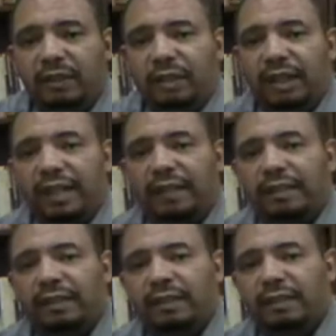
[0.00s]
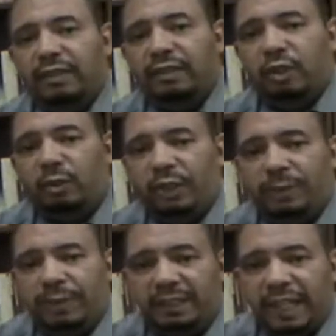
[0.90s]
Okay, so
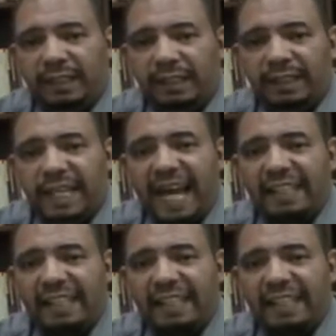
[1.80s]
which means that he